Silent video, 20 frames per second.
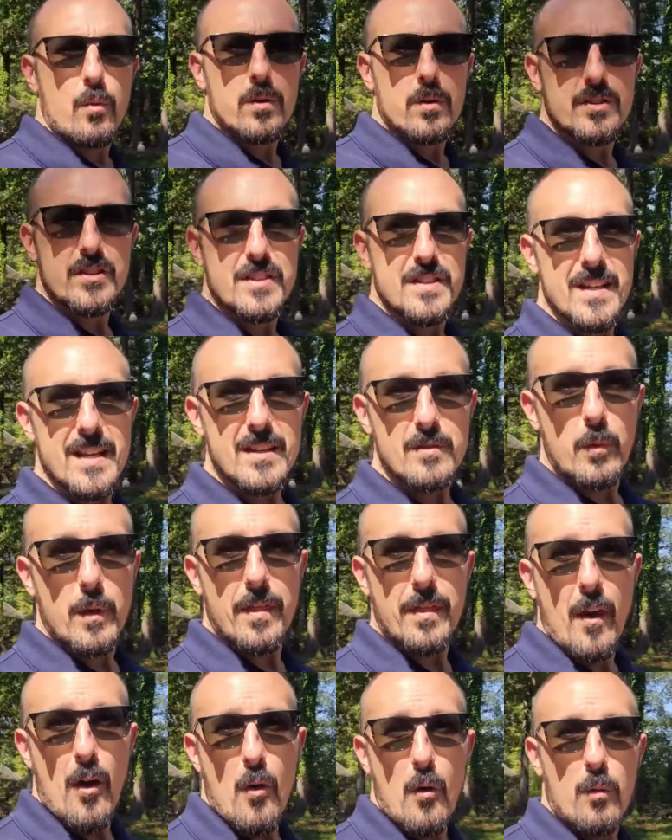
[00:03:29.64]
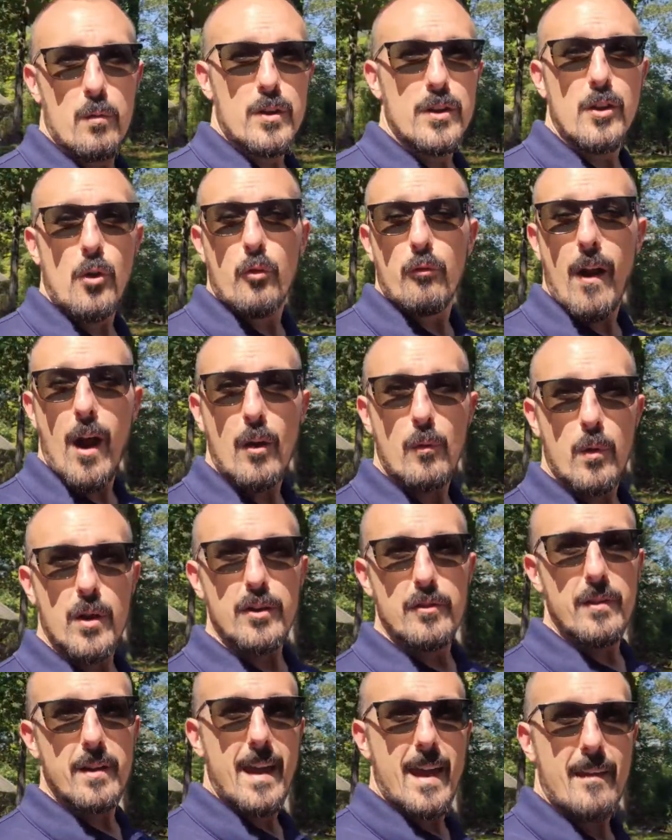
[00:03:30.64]
just stick with, around what you
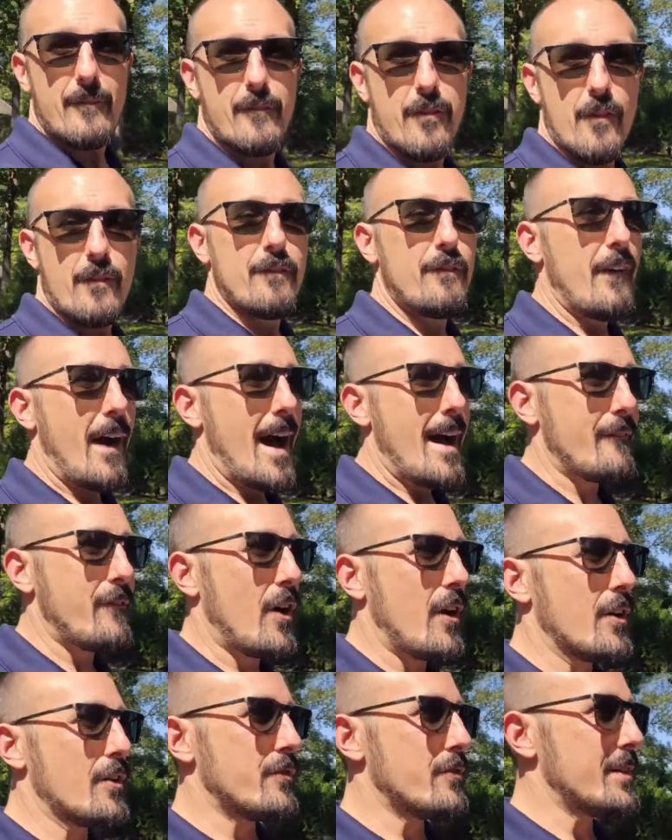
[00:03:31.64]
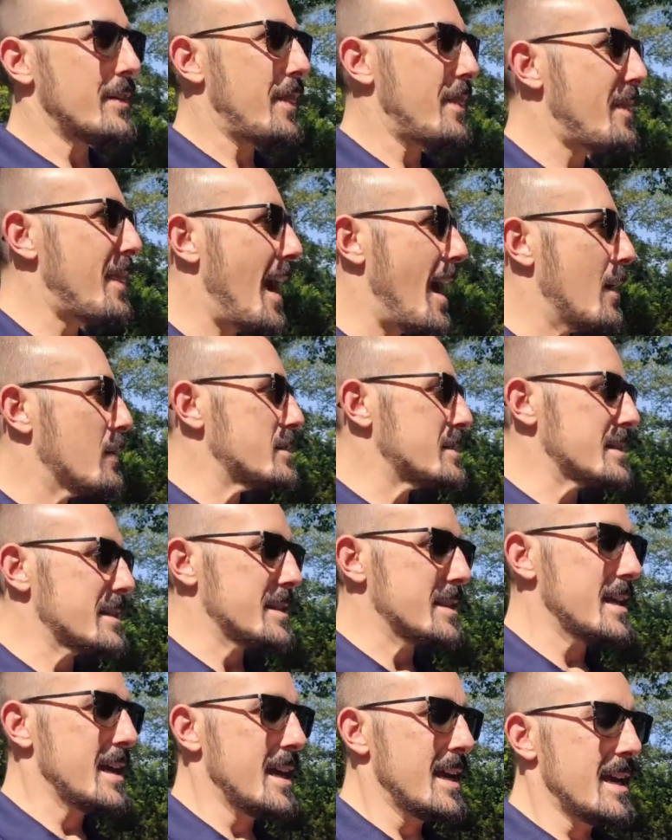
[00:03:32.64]
can get for
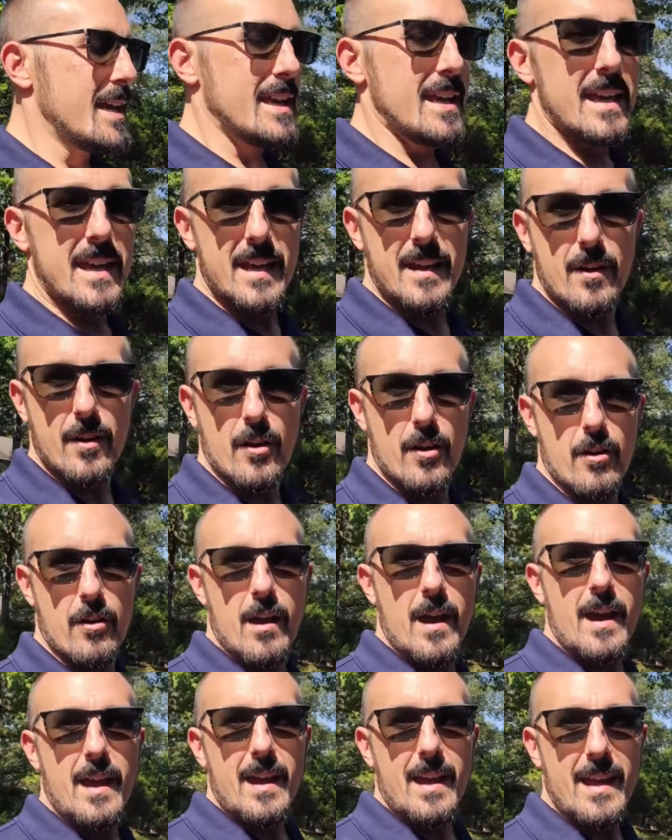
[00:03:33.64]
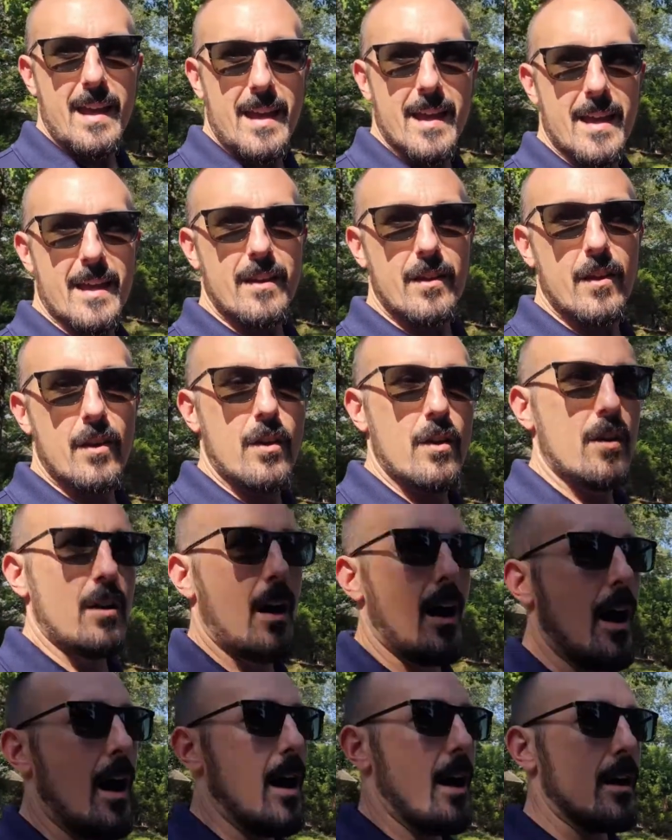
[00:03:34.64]
$500,000 here in
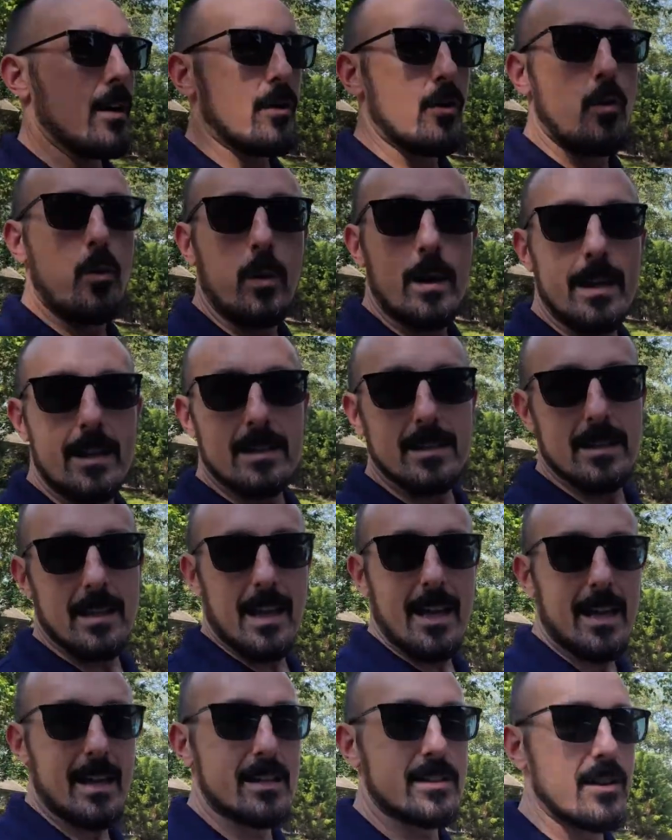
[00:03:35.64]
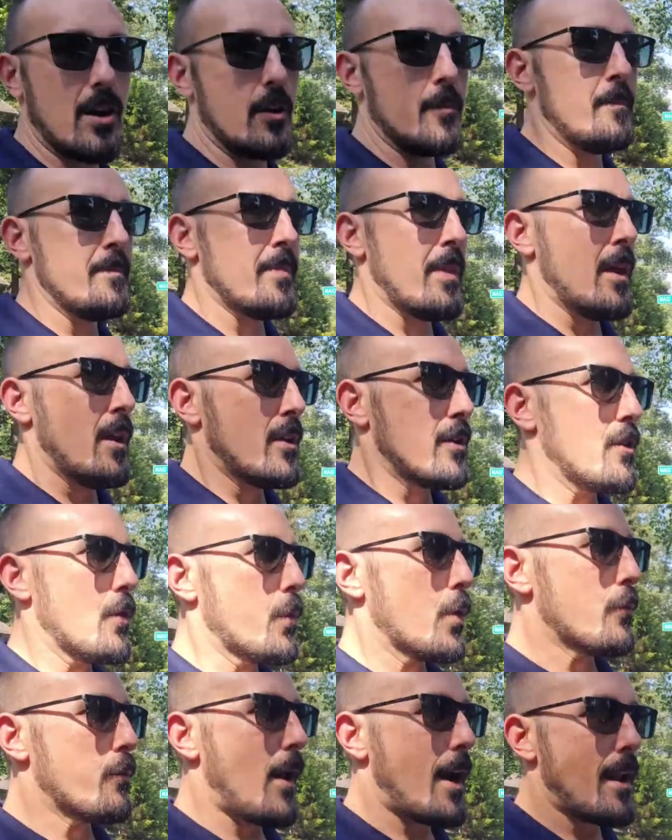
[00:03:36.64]
Queenslake. So,
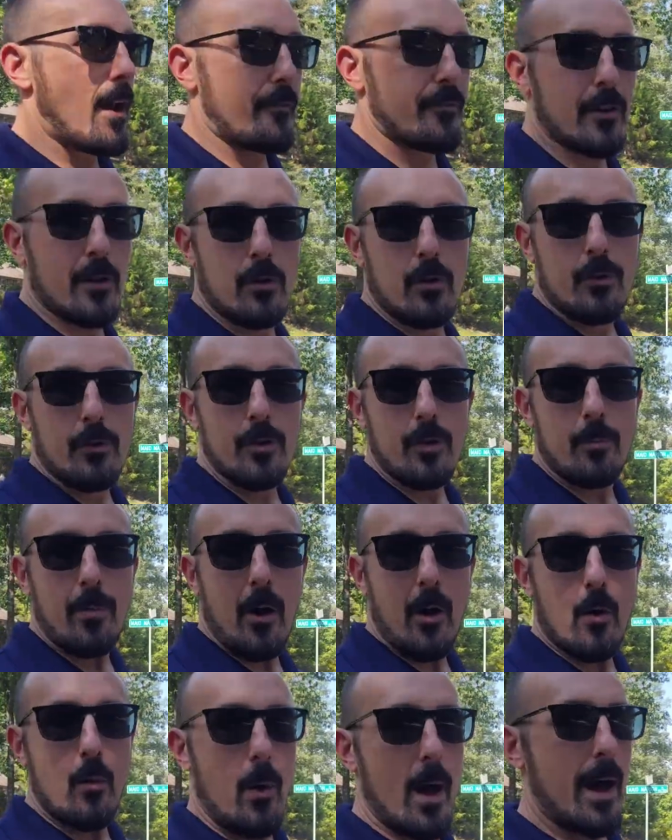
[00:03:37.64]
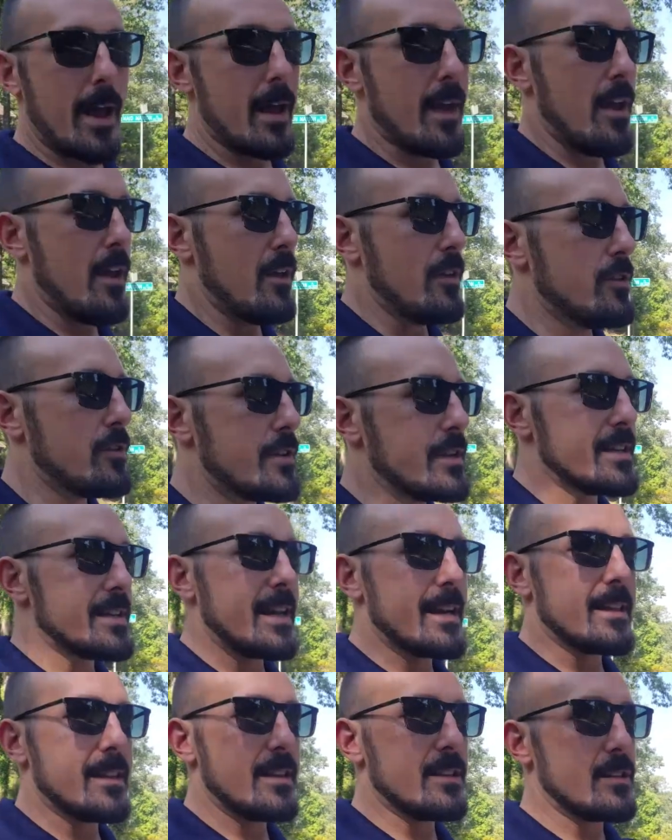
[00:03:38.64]
we're right off the Colonial Parkway. You can
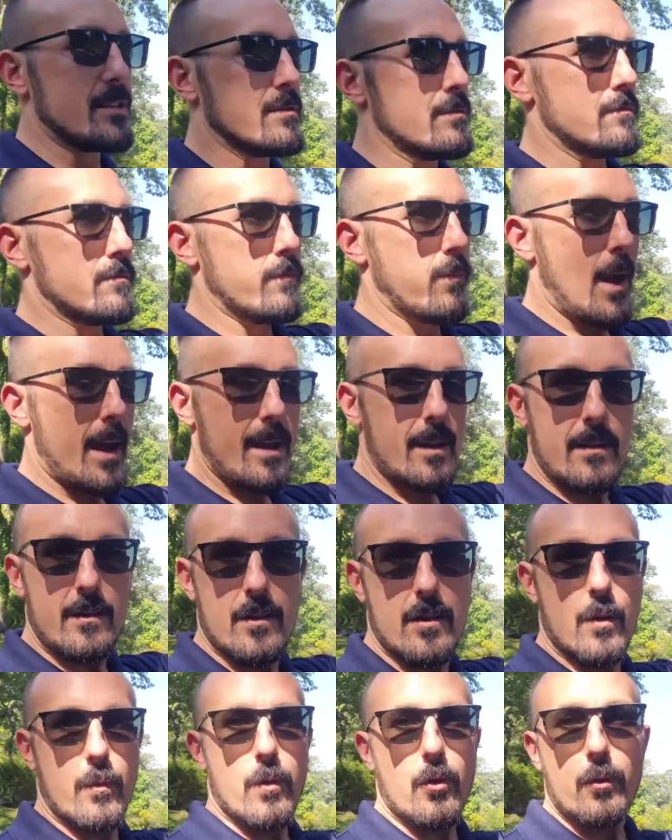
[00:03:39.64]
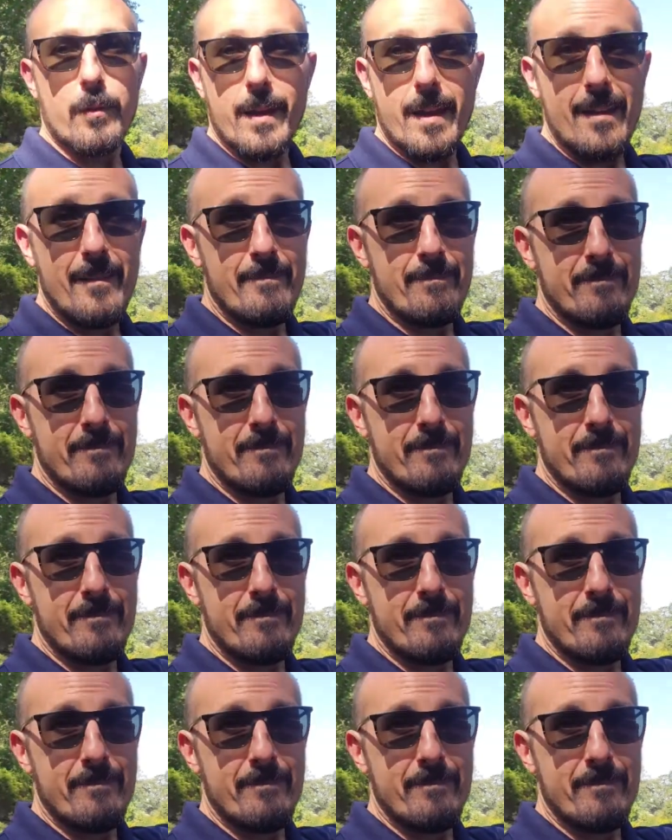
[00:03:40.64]
take this right, we're only